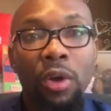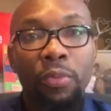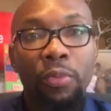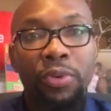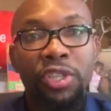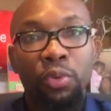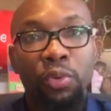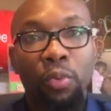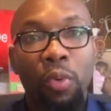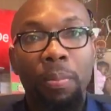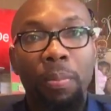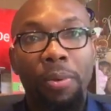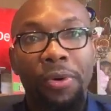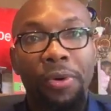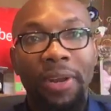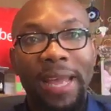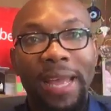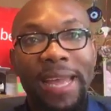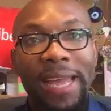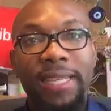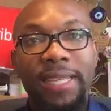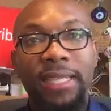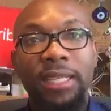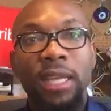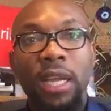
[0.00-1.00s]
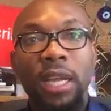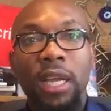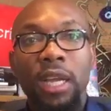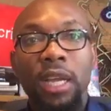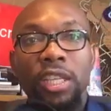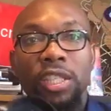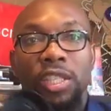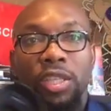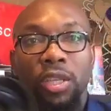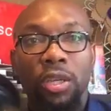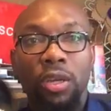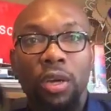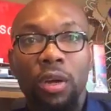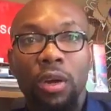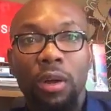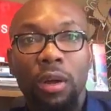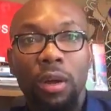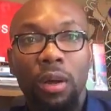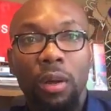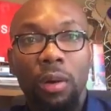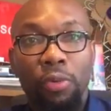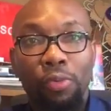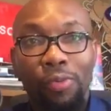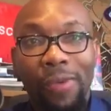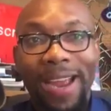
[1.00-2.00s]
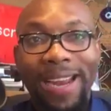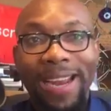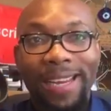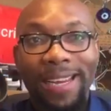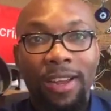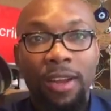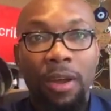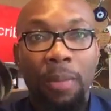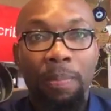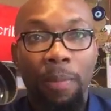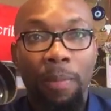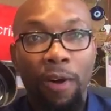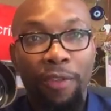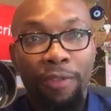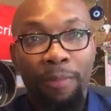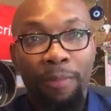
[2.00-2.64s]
which is 1.8. So right now, both